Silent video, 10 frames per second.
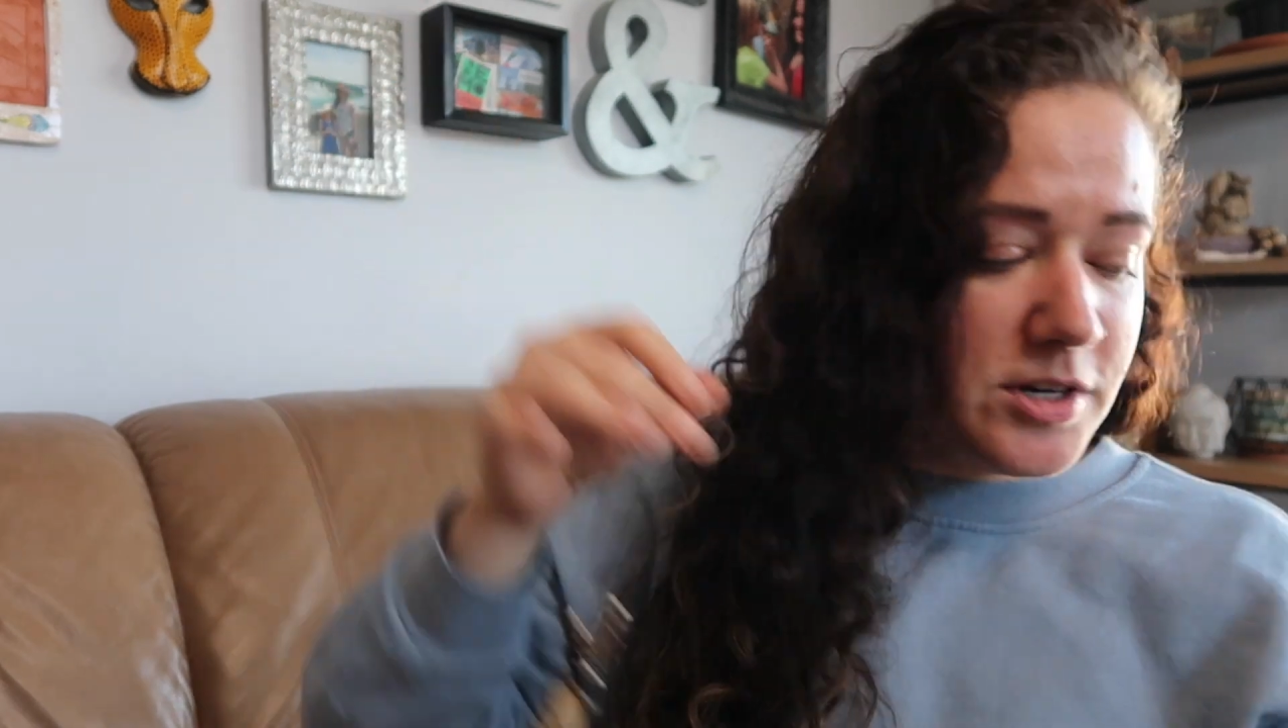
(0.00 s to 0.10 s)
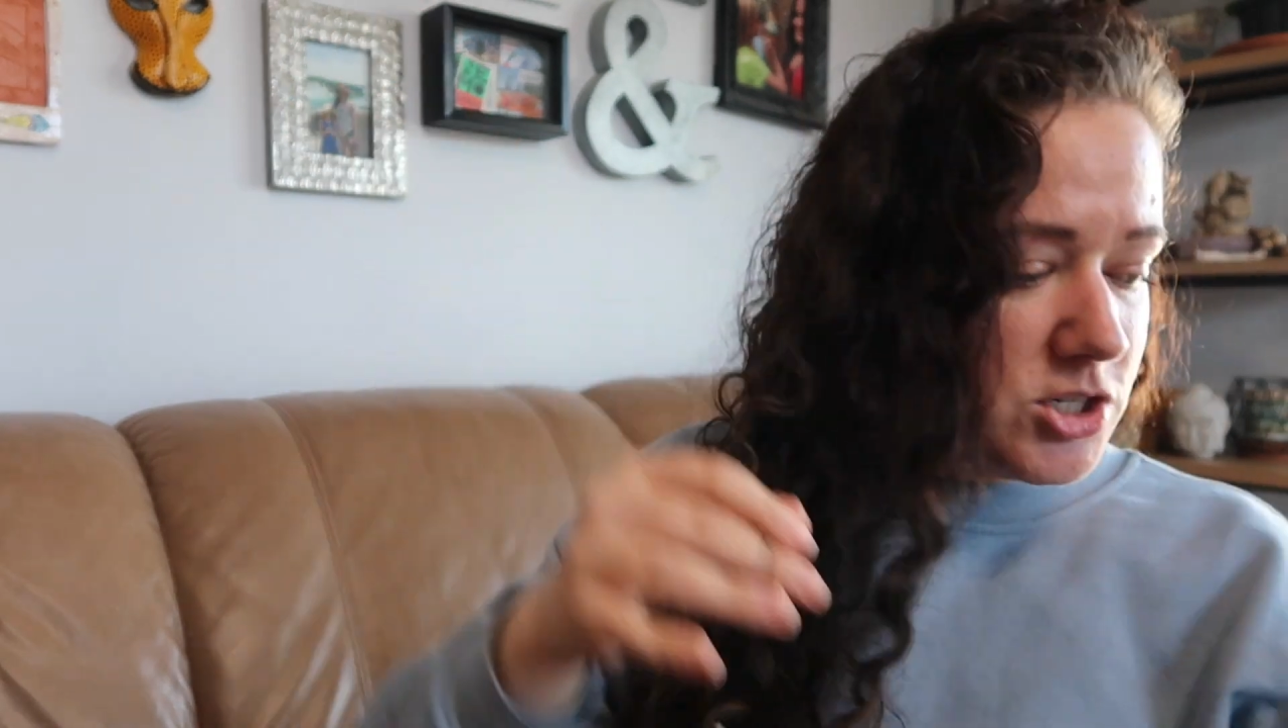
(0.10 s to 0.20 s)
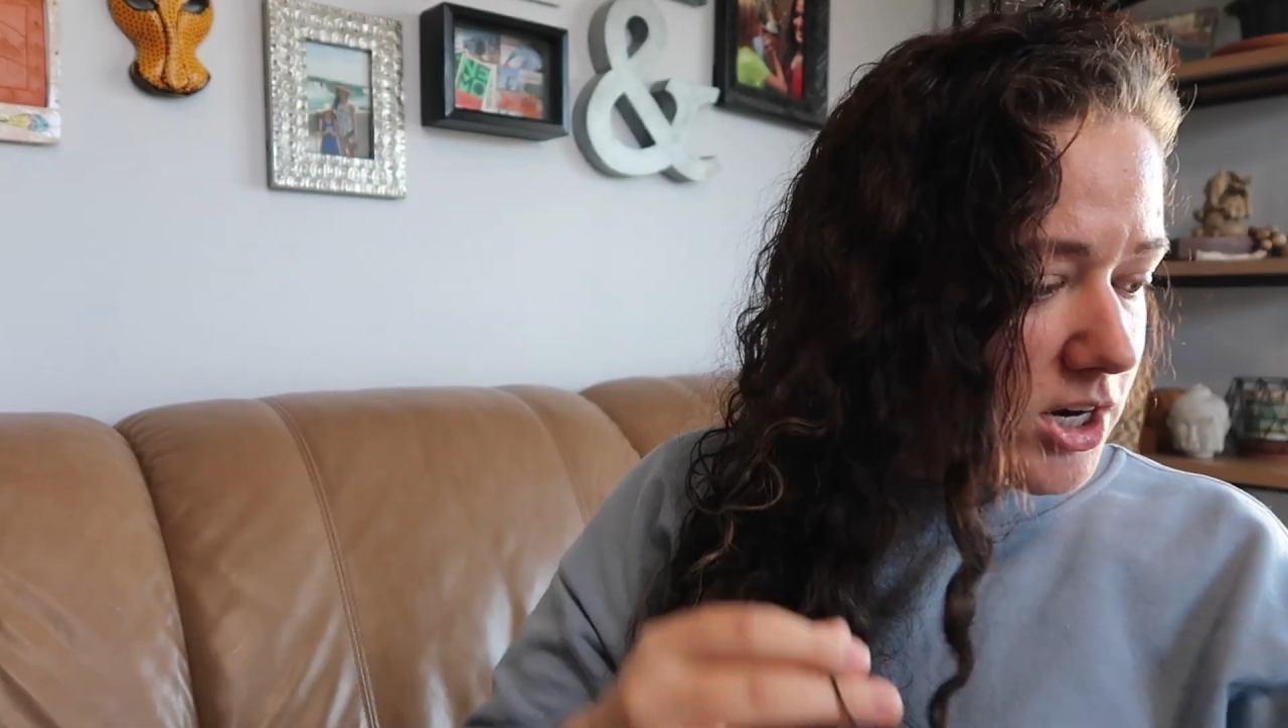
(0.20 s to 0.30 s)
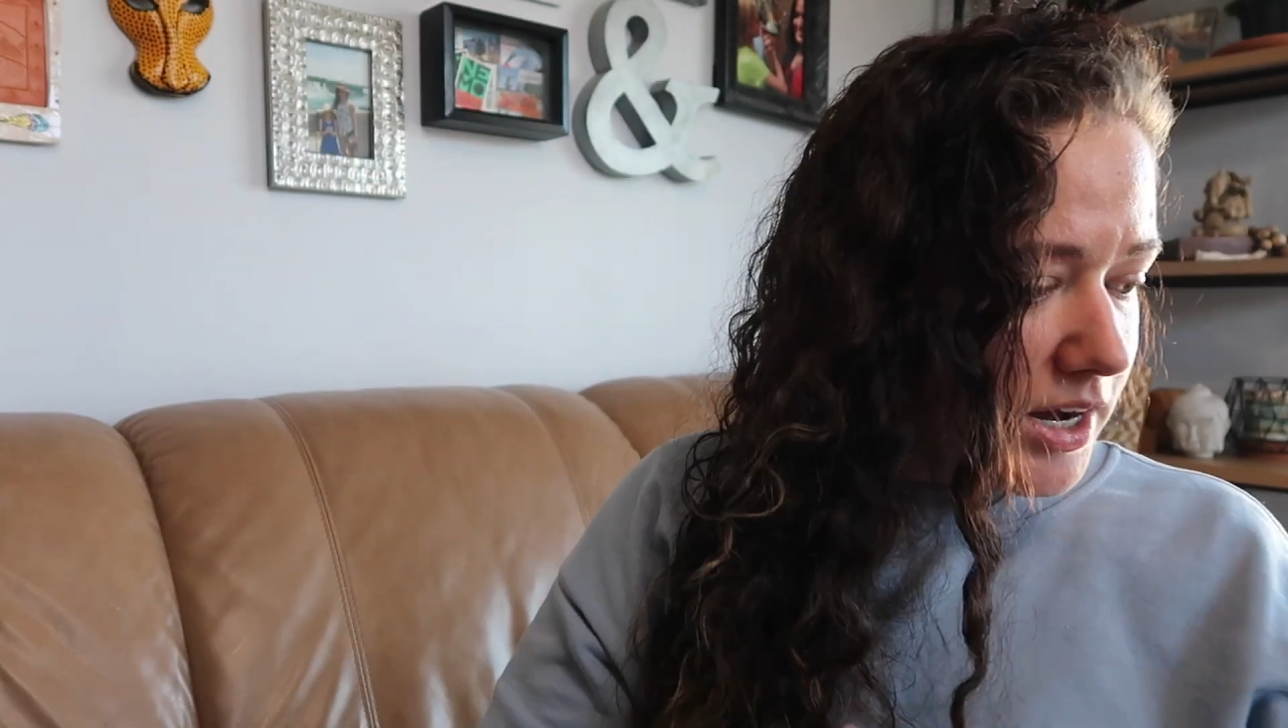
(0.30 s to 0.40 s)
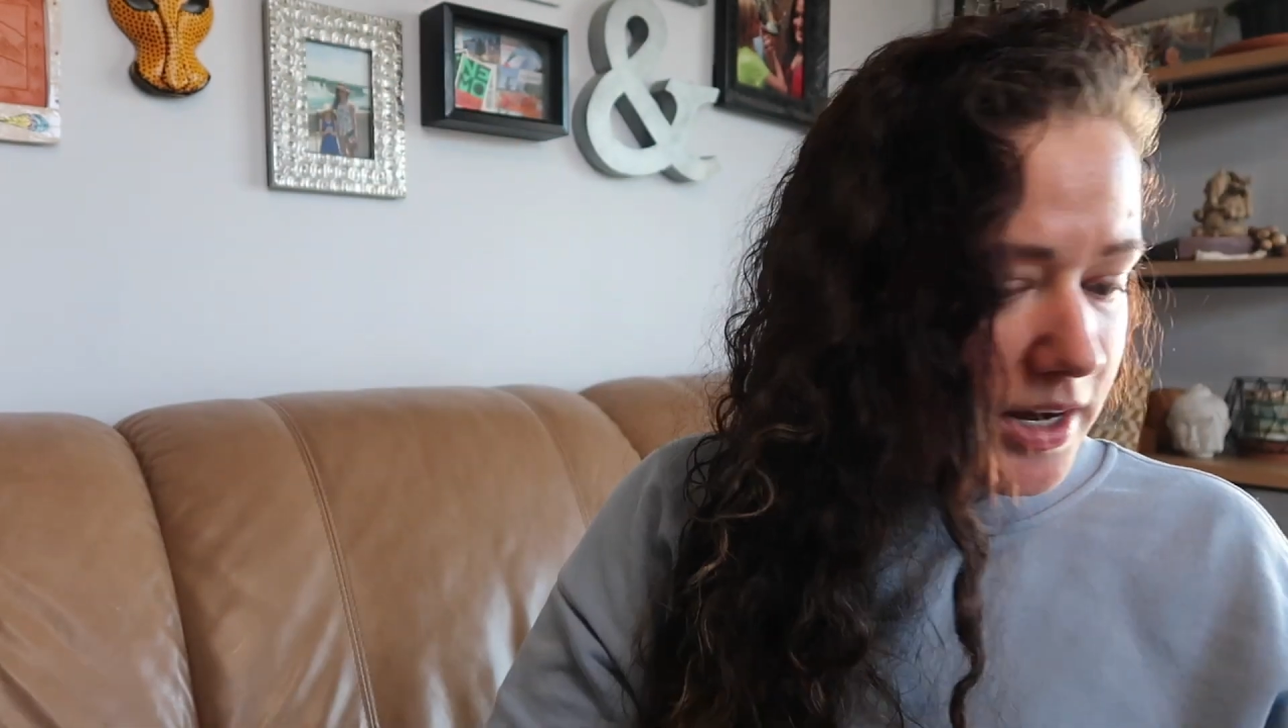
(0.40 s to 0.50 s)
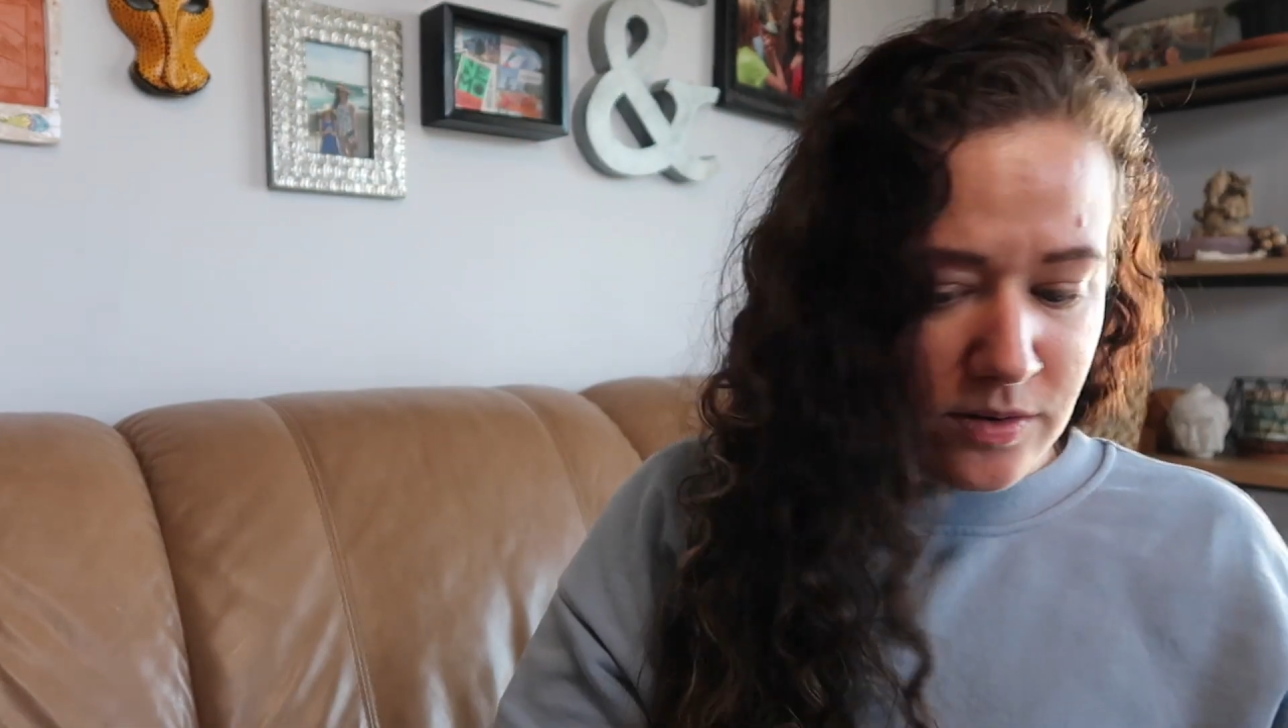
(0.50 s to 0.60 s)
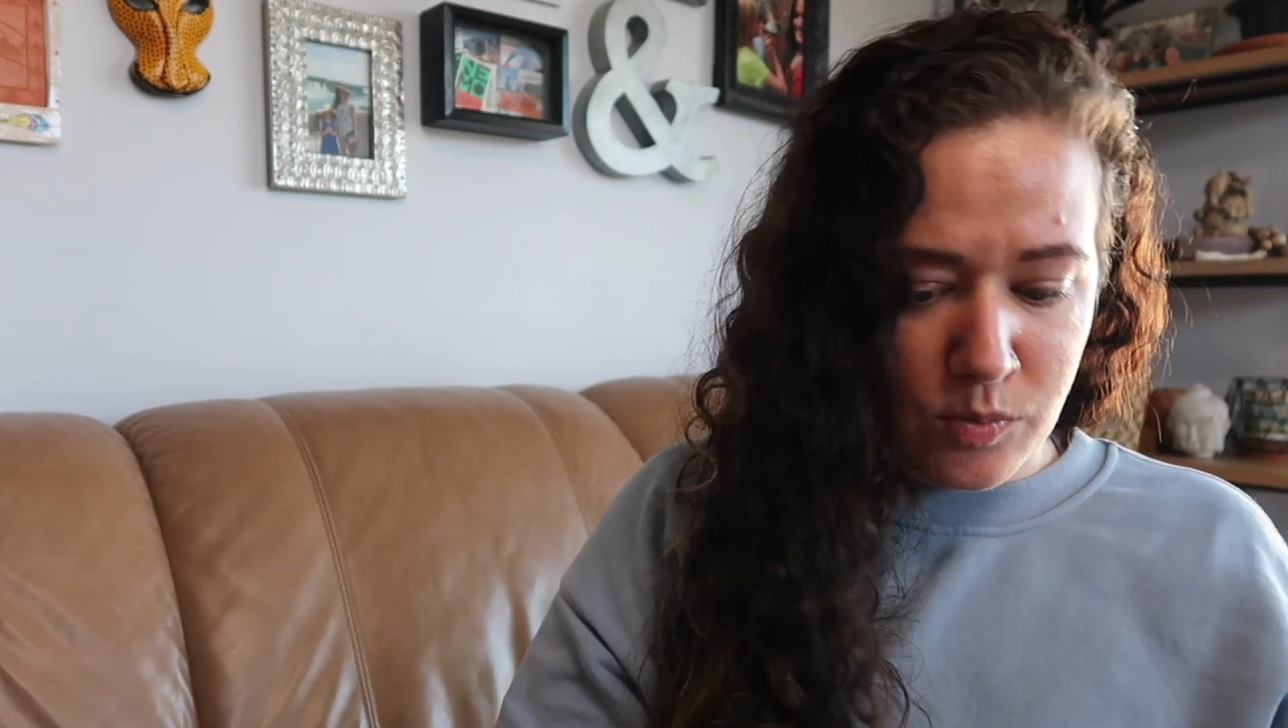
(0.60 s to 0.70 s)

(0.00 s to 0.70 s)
chain.